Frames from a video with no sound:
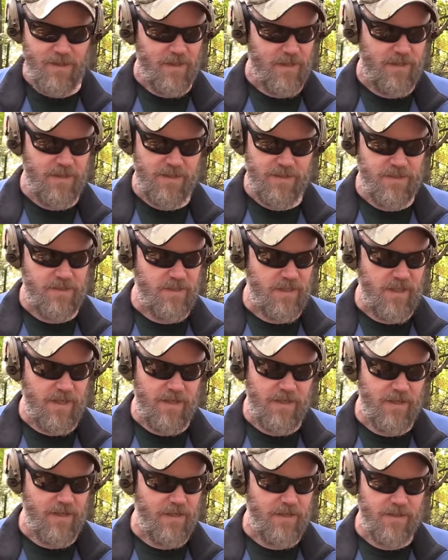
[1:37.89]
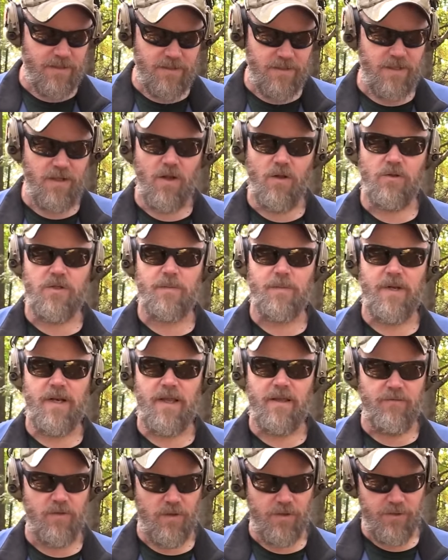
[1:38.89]
and this thing is the ultimate
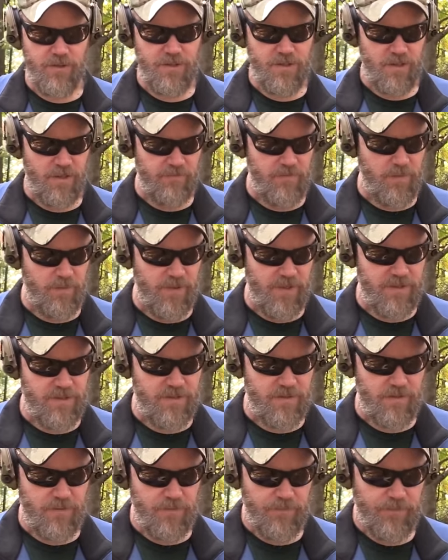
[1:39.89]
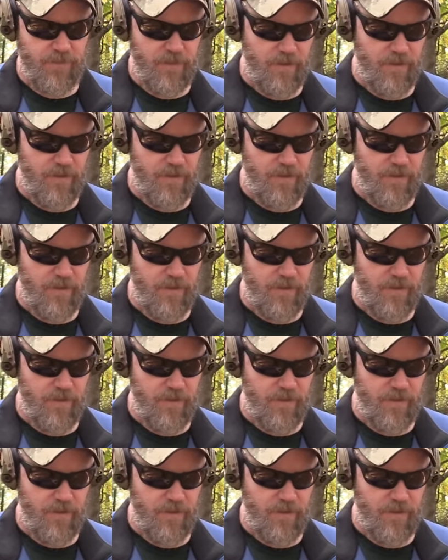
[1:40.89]
evolution of the pistol.